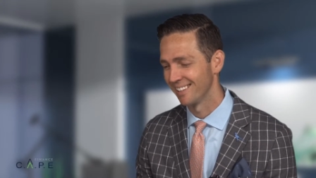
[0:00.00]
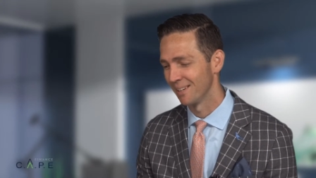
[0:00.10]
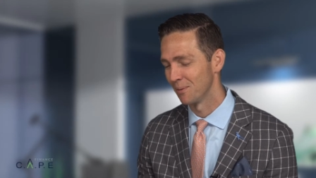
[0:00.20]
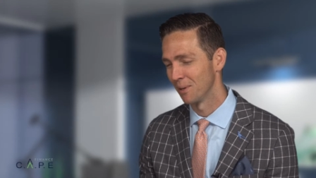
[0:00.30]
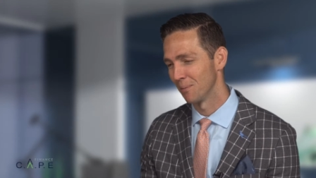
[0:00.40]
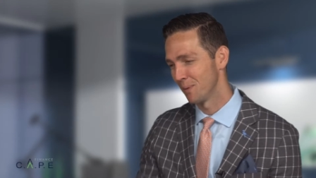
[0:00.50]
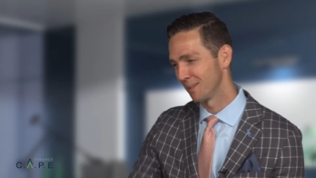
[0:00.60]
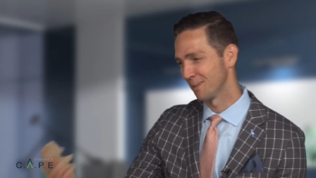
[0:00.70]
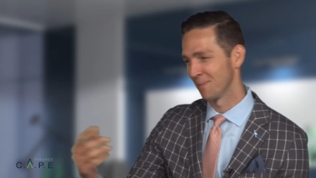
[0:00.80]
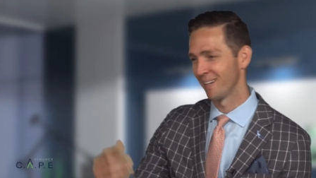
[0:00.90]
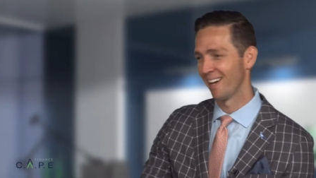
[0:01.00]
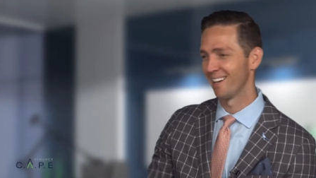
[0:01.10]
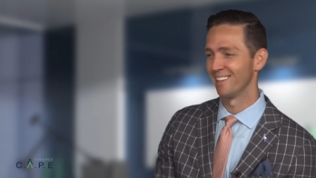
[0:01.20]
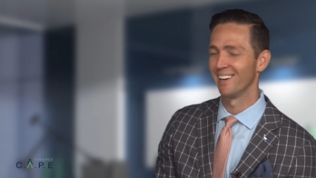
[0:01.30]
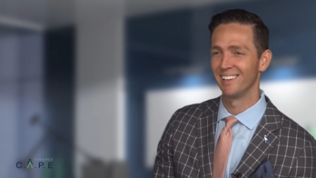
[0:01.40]
where I'll pick somebody out
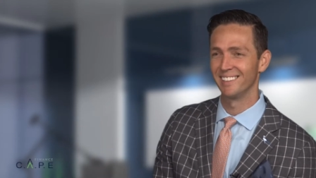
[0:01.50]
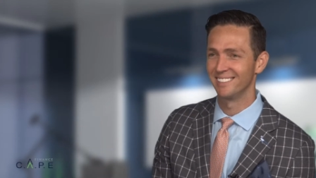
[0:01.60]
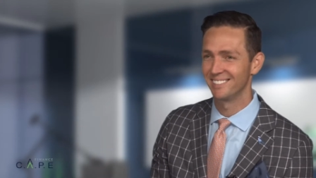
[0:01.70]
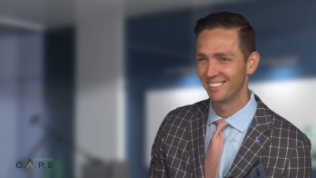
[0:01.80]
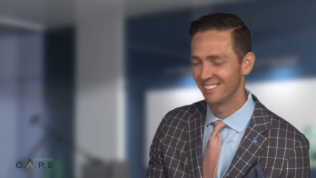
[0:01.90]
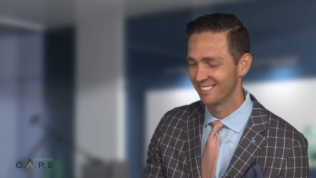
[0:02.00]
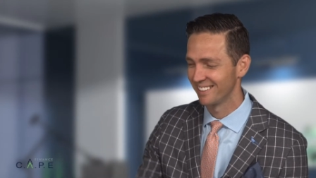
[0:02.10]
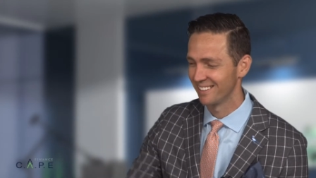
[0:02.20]
of the audience and I'll say,